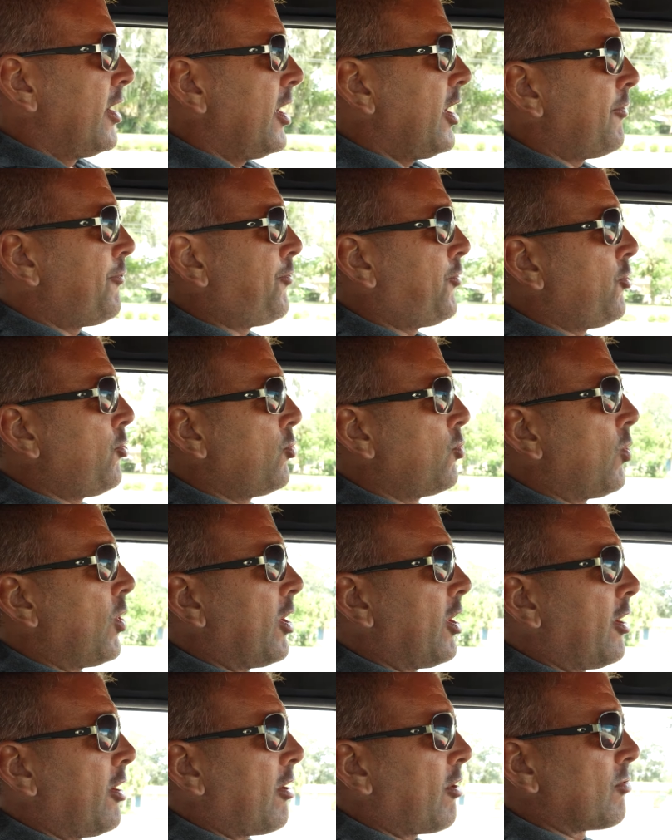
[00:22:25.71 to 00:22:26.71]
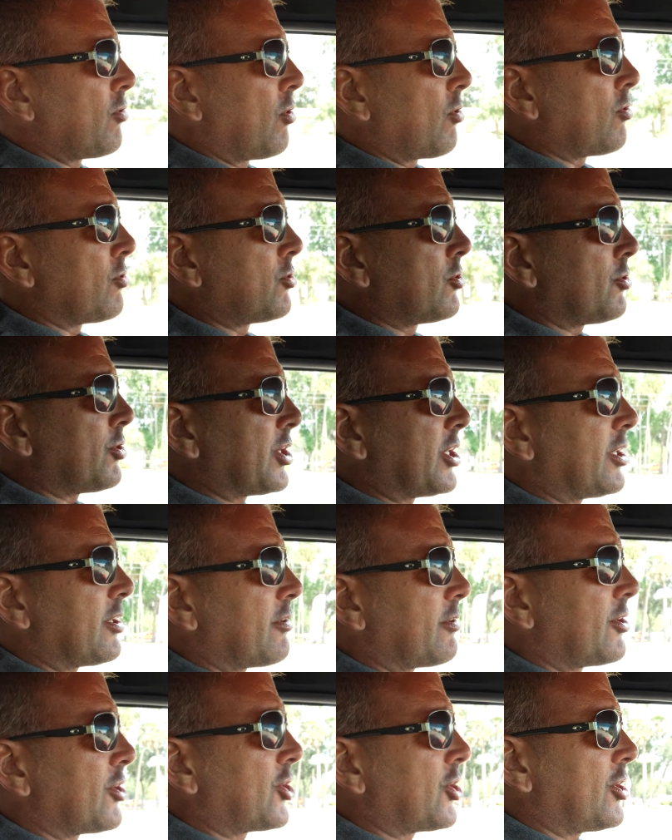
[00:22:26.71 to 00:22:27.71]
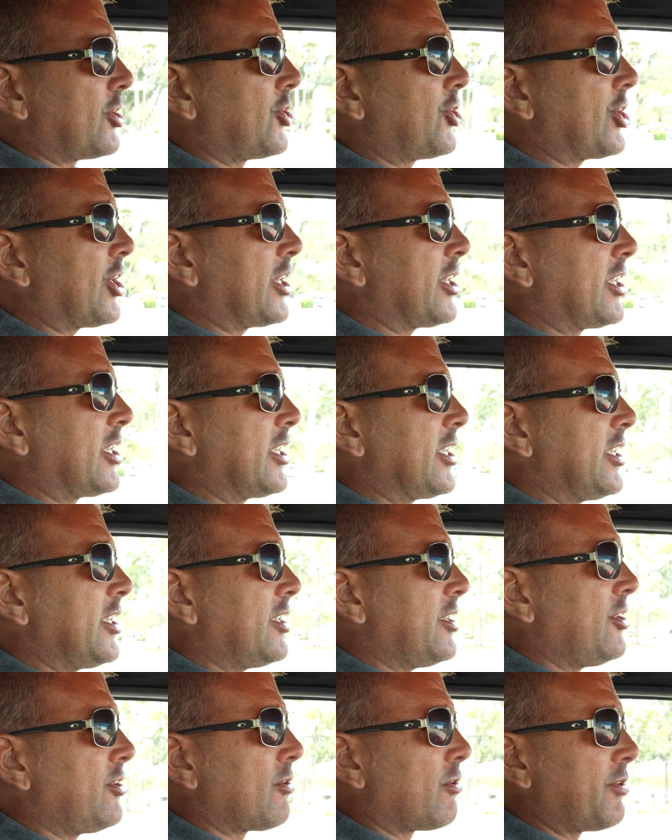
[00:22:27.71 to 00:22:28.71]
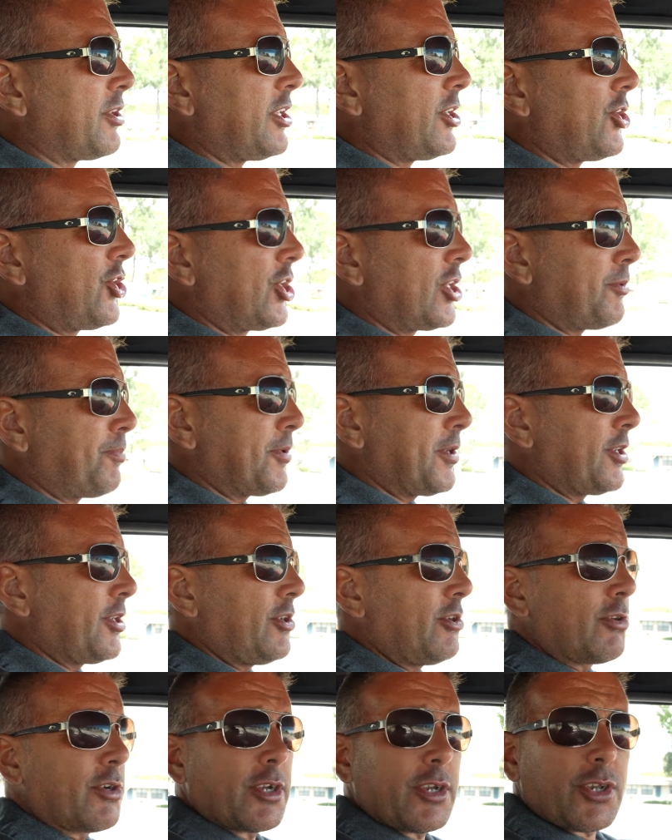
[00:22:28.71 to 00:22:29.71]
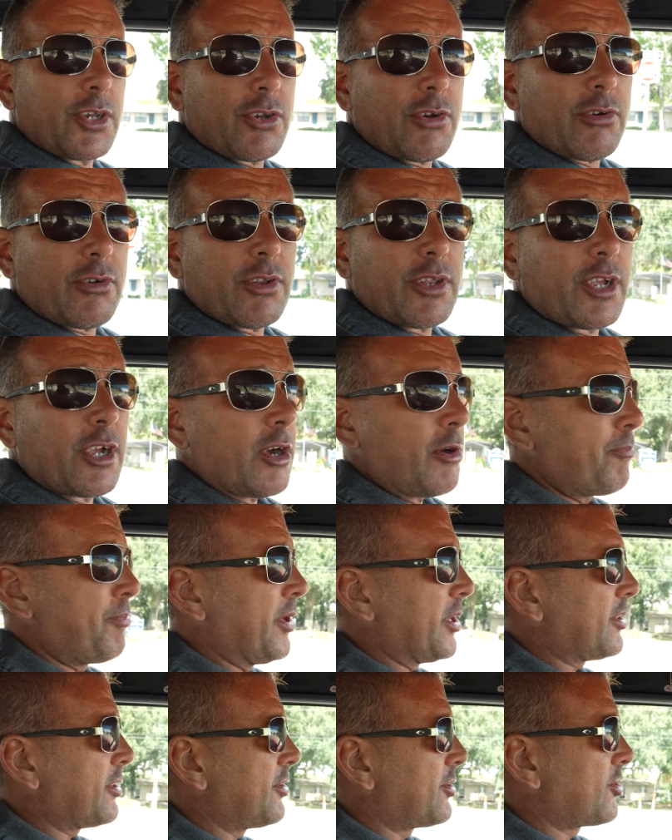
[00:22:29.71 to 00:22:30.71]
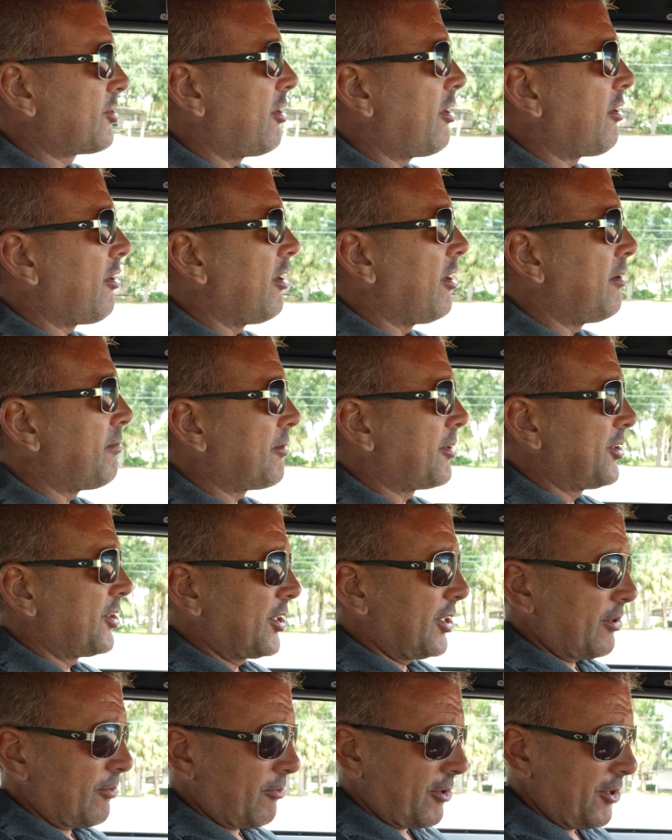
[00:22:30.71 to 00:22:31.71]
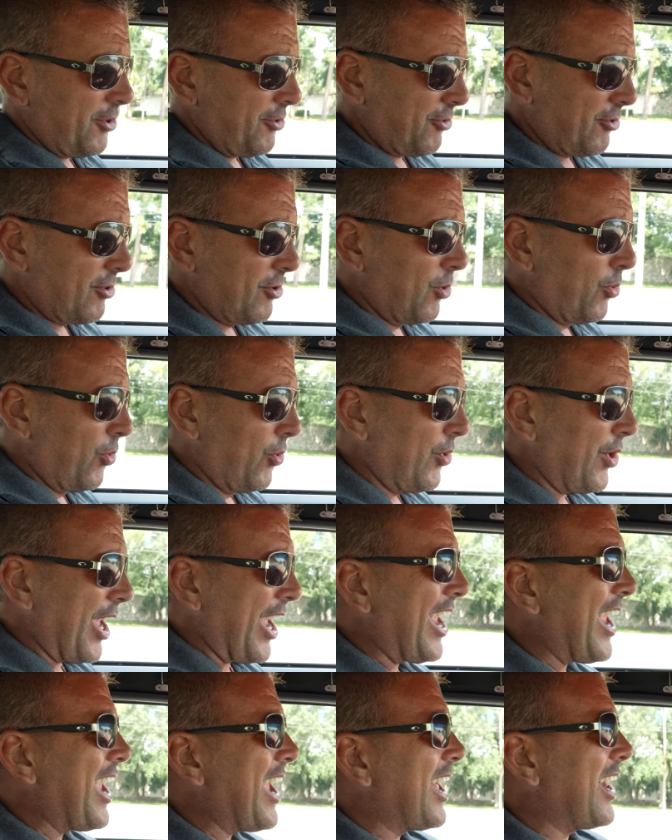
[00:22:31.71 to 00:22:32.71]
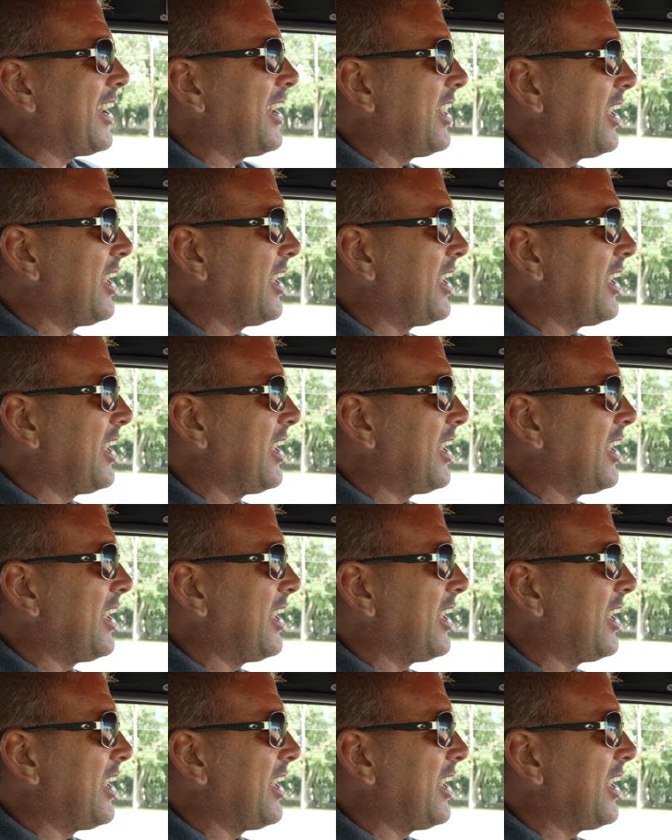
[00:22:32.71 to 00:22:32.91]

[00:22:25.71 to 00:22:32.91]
If you uh, are local to us here in the Sunshine State and you don't need shipping, you can certainly come pick this car up because it runs cool and